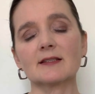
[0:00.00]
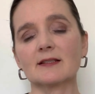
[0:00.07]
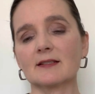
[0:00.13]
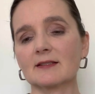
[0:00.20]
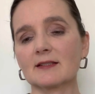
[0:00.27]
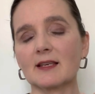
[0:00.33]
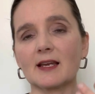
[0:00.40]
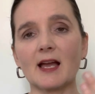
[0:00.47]
and
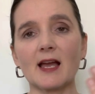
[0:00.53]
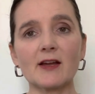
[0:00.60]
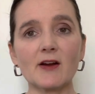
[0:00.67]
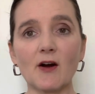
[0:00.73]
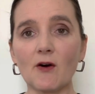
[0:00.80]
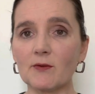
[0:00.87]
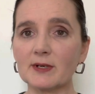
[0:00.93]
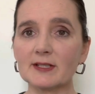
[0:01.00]
it's like, I
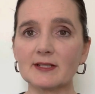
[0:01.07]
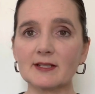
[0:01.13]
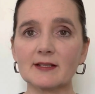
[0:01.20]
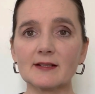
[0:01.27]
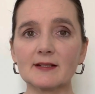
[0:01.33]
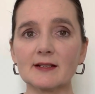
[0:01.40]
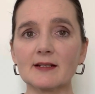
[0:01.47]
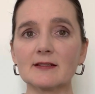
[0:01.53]
always get
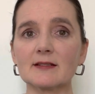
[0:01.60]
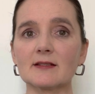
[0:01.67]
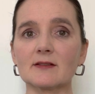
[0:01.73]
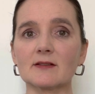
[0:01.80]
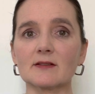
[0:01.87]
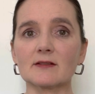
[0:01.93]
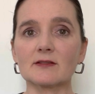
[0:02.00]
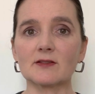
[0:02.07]
an answer.